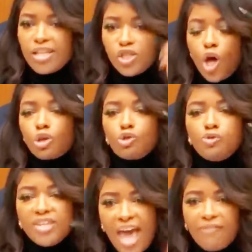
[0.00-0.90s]
And so you
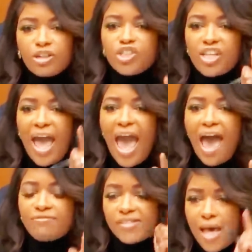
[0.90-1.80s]
never should have